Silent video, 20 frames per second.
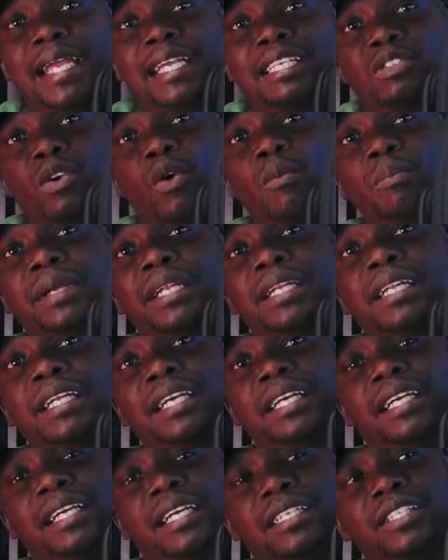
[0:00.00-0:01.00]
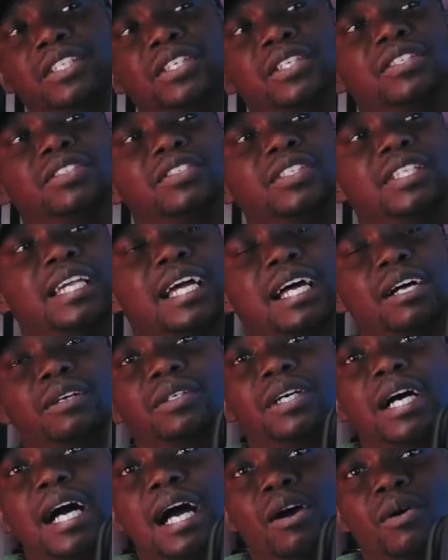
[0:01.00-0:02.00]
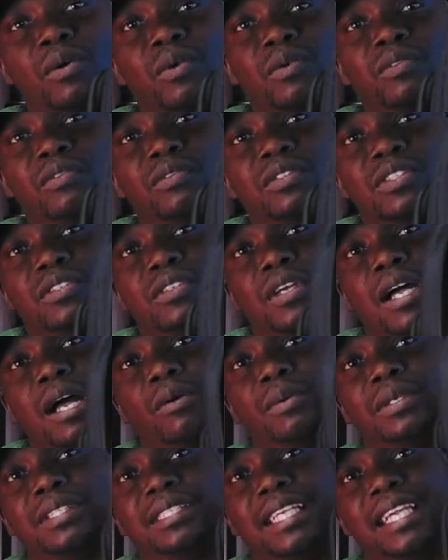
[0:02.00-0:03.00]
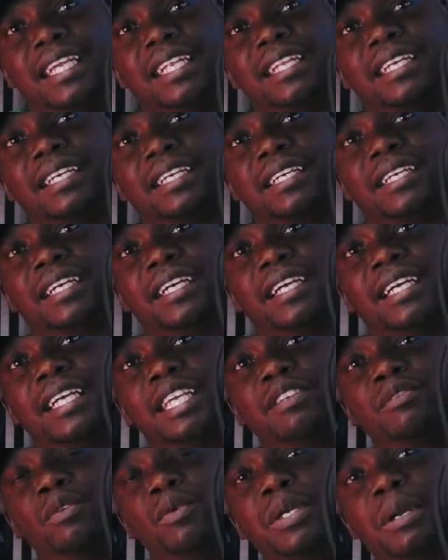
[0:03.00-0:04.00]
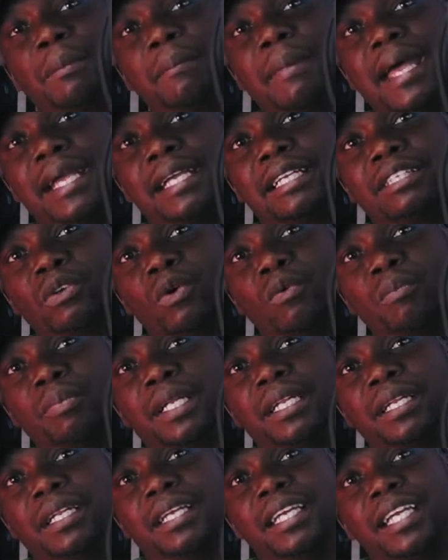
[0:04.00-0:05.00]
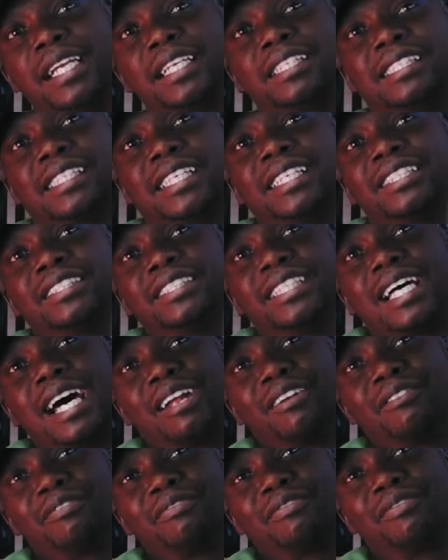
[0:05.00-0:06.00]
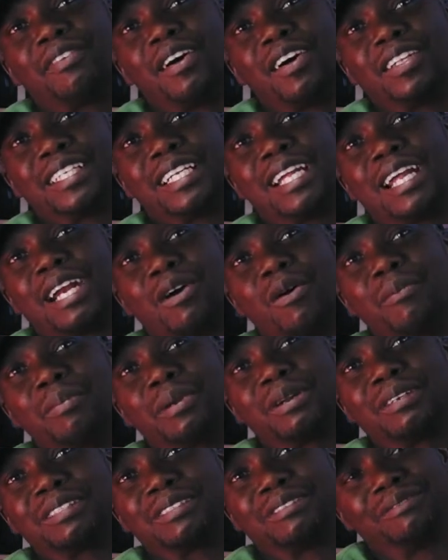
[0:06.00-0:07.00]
is open, you can see how it's in there. Even when the bag is open, it's still not falling out. I hope it doesn't